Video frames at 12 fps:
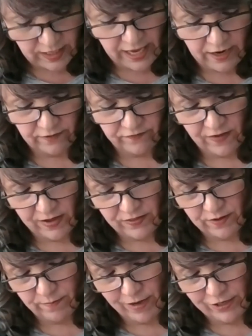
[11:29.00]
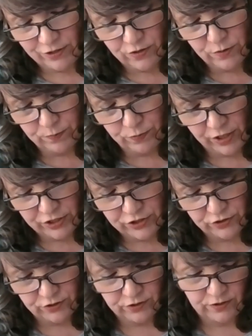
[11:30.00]
And I'll find that my new
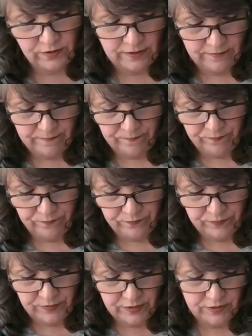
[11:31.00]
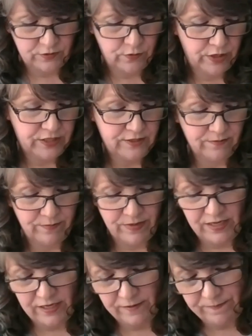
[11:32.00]
pressure is going to
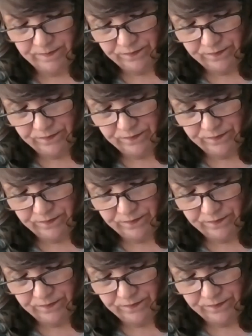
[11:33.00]
be